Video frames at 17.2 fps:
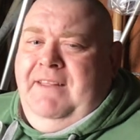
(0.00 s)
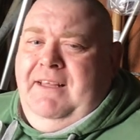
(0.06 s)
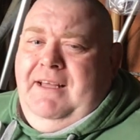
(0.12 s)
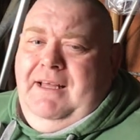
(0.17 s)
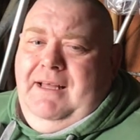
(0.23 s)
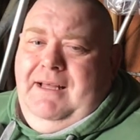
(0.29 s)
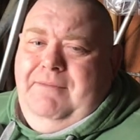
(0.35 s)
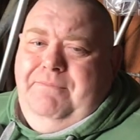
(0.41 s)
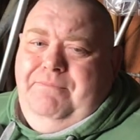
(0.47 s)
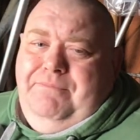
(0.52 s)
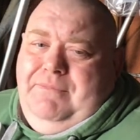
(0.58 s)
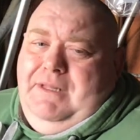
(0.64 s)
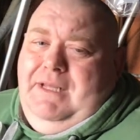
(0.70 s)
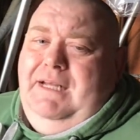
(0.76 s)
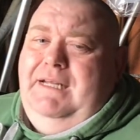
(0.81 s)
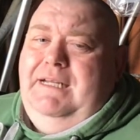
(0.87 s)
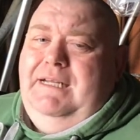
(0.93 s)
and
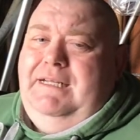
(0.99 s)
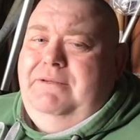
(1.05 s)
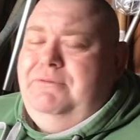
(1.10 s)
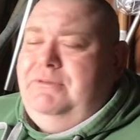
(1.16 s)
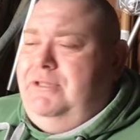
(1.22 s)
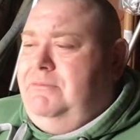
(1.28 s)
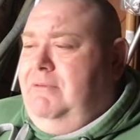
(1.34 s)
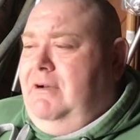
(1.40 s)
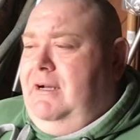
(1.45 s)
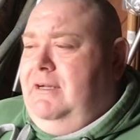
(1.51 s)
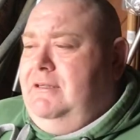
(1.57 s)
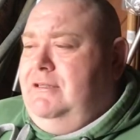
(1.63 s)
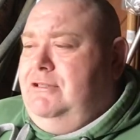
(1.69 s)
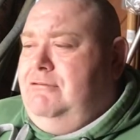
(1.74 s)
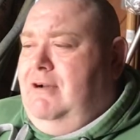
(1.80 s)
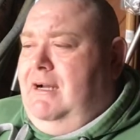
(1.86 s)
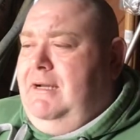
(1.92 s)
then he was
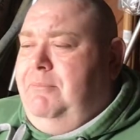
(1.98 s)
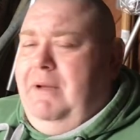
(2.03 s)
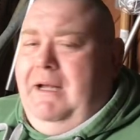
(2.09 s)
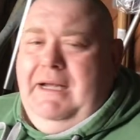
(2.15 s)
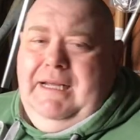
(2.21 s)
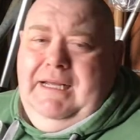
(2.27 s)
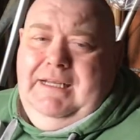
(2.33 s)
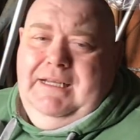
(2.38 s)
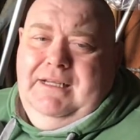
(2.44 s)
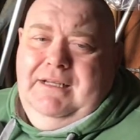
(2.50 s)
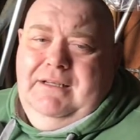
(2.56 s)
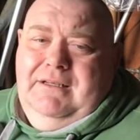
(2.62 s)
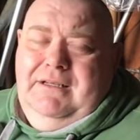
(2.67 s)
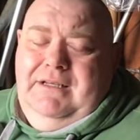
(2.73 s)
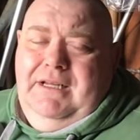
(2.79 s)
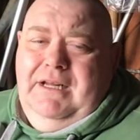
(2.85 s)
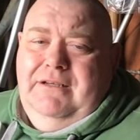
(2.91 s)
straight back into,
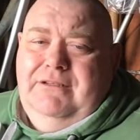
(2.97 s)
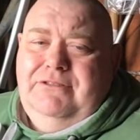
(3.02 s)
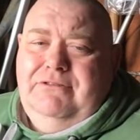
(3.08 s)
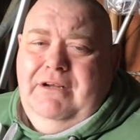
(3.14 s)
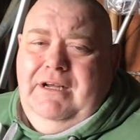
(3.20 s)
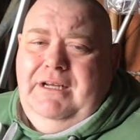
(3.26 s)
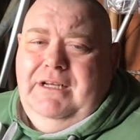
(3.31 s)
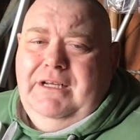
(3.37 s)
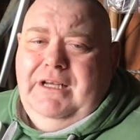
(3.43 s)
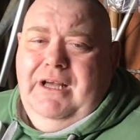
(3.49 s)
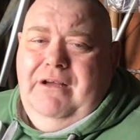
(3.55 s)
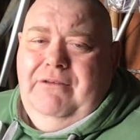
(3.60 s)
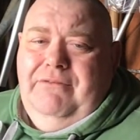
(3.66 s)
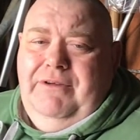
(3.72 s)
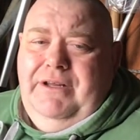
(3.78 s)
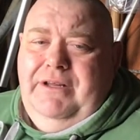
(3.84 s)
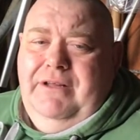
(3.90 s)
you know, straight into
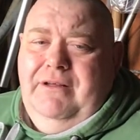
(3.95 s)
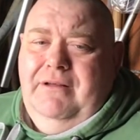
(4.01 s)
COVID.